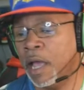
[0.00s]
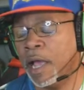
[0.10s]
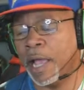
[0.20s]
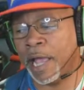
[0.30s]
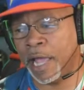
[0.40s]

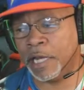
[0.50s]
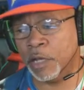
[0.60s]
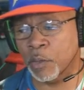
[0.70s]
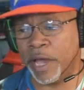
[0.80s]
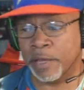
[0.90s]

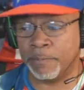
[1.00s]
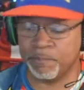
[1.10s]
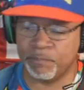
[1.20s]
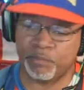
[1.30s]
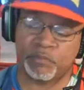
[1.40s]
Anyway,
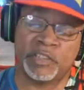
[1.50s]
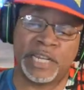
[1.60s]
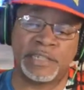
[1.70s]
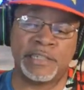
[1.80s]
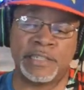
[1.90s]

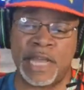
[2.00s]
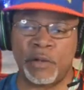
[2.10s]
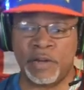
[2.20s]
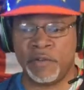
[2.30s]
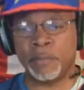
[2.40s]
check this out,
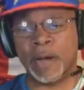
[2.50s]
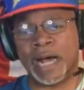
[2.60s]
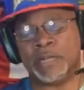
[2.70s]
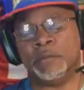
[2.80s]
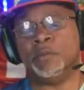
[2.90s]

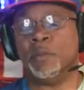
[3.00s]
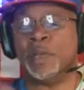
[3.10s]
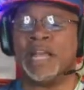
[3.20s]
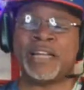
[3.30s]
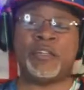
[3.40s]
everybody we
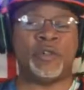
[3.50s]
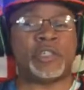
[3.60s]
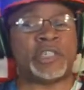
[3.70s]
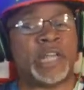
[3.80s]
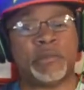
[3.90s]
got to do the
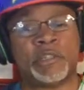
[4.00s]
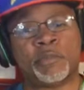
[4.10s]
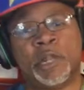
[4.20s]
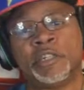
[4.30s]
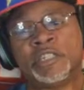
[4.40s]
shameless
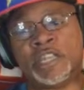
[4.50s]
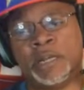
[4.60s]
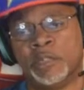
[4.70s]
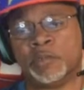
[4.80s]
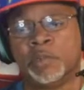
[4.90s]
plug. The
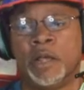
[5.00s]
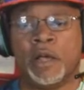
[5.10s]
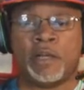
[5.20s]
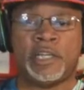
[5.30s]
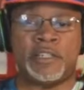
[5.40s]
shameless
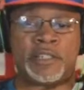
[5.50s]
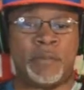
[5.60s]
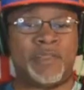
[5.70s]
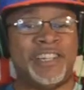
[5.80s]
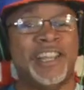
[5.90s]
plug is
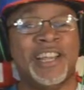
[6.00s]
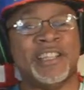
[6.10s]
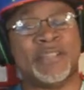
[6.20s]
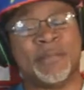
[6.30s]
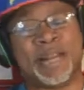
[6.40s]
something
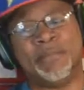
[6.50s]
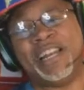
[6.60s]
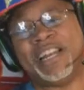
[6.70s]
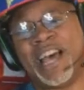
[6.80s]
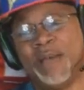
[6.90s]
somebody made
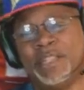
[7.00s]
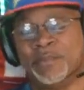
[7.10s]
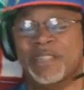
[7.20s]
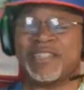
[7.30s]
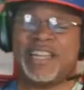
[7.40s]
a comment to
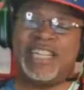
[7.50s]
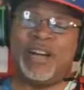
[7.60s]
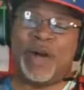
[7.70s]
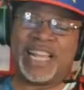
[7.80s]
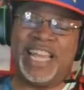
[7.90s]
me said,
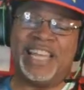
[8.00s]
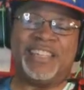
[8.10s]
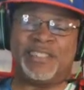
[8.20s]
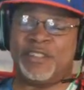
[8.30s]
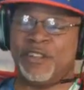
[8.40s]
"Yo, I can't
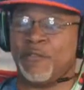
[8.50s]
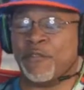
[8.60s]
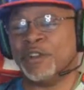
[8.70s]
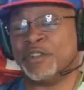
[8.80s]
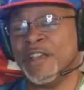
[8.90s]
listen to the
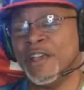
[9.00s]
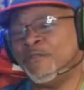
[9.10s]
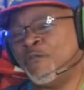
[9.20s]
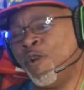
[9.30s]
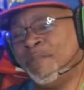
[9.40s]
first
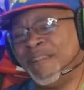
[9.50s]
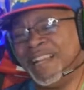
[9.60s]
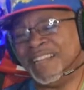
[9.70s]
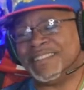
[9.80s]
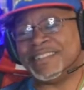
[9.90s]
4
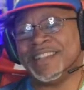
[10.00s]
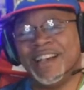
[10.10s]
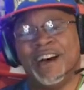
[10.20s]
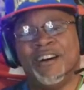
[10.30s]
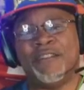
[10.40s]
minutes
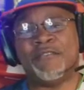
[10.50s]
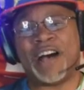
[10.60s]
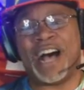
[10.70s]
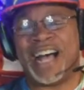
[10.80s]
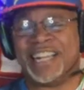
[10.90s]
of
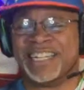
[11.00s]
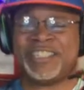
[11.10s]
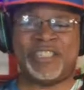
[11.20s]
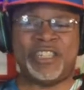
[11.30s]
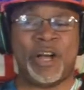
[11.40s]
Onyx
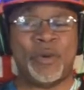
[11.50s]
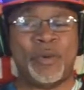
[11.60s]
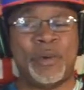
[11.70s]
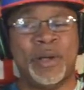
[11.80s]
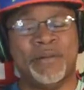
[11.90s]

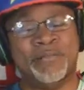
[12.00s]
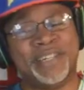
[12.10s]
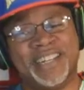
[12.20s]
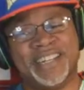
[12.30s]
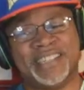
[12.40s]
show
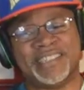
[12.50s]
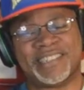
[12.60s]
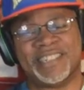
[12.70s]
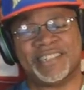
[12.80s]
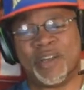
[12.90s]
because
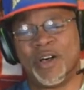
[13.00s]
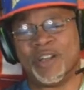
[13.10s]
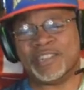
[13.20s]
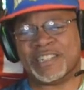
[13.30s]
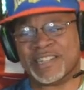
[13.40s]
it's all
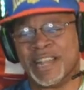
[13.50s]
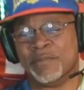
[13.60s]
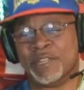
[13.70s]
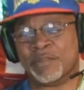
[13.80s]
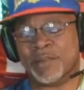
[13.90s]
just
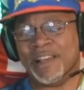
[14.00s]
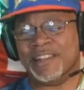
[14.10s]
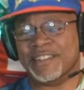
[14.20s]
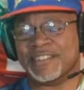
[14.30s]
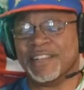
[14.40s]
shameless
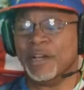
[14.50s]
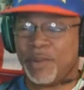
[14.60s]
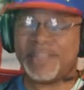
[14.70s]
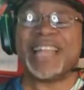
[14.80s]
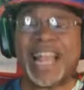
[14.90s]
plugs."
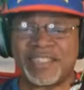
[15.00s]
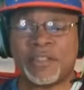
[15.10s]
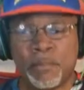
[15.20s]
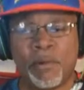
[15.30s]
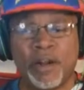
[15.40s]
Well, that's
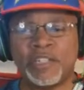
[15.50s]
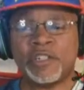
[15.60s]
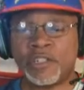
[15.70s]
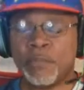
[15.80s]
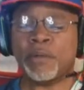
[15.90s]
the part you're
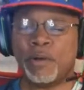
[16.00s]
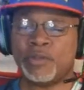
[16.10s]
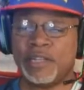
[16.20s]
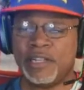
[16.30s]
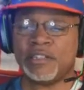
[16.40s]
supposed
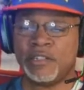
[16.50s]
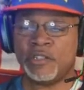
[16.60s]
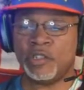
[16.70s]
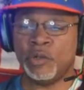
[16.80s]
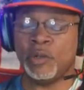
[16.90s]
to listen
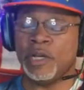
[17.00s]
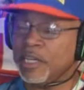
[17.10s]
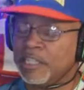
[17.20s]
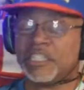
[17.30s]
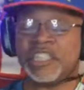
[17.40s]
to.
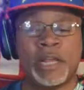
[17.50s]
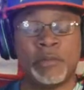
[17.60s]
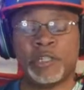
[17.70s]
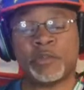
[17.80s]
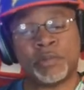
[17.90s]
The
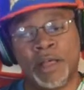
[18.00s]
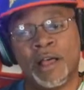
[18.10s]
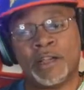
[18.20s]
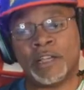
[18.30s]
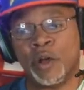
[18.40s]
shameless
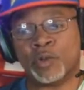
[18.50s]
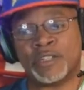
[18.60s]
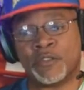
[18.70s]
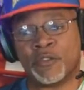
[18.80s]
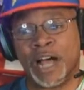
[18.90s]
plug goes
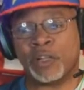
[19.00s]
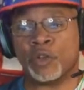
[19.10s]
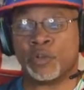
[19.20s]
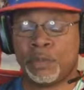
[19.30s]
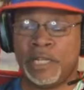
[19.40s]
as
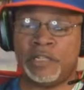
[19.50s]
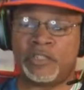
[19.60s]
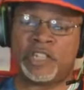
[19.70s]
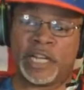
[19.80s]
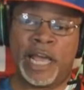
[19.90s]
follows. Please
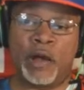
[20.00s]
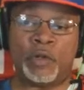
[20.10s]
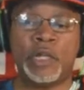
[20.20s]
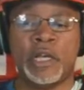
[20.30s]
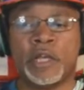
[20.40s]
check out
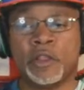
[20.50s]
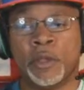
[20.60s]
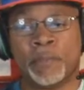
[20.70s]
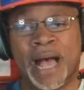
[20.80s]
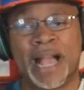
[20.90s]
the
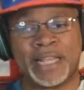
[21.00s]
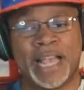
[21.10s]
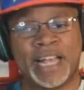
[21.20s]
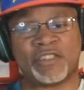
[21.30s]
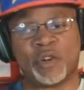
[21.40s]

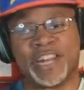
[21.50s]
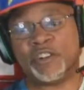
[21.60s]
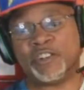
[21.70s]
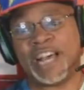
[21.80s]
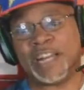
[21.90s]
podcast on
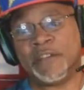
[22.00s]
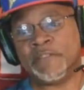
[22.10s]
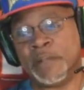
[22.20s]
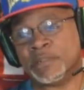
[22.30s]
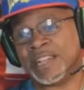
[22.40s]

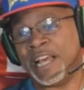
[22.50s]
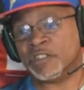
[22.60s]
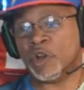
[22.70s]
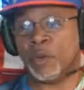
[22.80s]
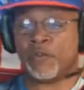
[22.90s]
anchor.fm slash
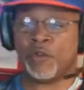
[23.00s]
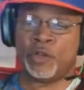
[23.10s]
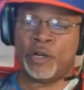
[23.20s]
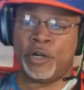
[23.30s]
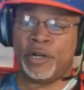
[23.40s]
going full
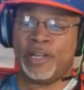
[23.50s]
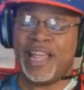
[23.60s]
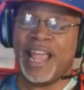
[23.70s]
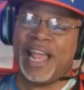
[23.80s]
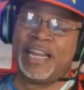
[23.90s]
nerd.
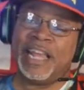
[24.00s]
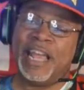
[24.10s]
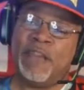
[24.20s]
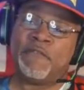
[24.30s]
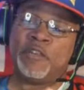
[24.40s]
And
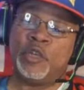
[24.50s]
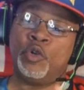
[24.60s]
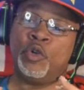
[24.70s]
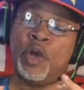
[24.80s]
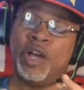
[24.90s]
if
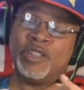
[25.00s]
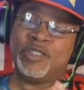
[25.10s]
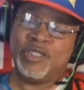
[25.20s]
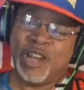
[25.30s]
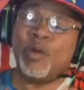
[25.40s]
you
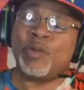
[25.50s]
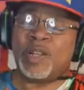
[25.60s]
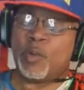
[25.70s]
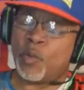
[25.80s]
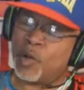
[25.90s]
don't
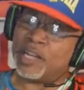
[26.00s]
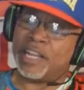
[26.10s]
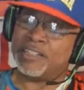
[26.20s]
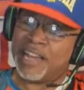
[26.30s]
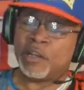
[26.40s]
want to
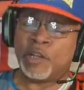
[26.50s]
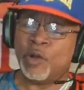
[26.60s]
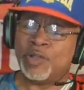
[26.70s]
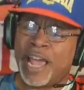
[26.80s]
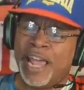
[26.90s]

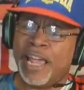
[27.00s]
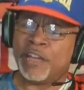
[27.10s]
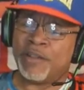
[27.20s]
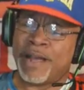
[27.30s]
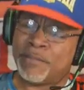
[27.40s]
download the
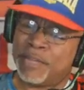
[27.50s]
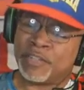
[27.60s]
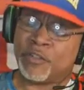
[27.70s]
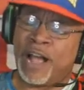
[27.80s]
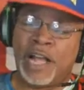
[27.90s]
Anchor app, that's
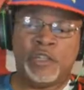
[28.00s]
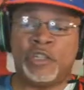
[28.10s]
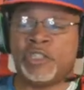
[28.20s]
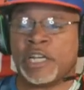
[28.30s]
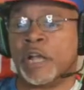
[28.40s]
fine. You can
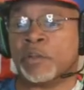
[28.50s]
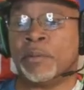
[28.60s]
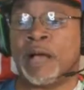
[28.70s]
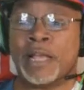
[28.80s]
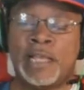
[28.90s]
check out the
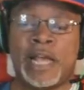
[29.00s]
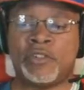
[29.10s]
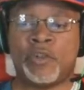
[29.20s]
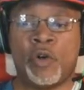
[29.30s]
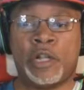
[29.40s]

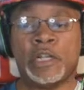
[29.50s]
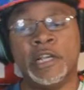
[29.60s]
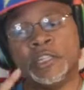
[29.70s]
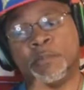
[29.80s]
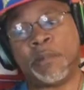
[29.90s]
podcast on
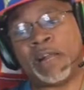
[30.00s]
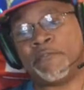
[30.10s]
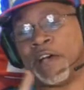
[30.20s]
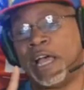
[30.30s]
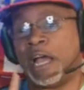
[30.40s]

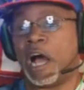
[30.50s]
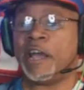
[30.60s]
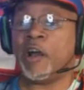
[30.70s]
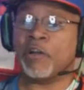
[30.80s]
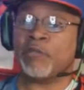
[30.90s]
Spotify,
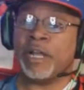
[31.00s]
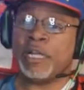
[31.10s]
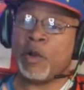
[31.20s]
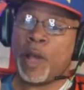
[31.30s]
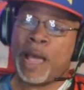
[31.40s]

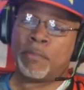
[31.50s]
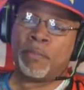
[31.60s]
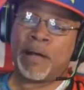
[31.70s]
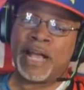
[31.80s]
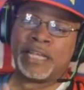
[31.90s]
iHeartRadio, Apple
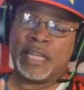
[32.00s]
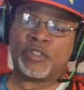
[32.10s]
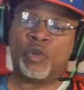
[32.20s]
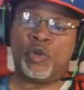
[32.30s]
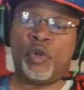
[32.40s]
Podcasts,
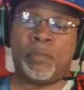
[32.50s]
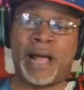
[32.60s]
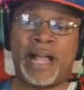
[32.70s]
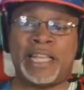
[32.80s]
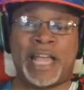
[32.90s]
Google
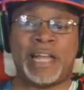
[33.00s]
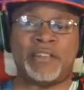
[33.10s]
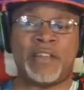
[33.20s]
Podcasts,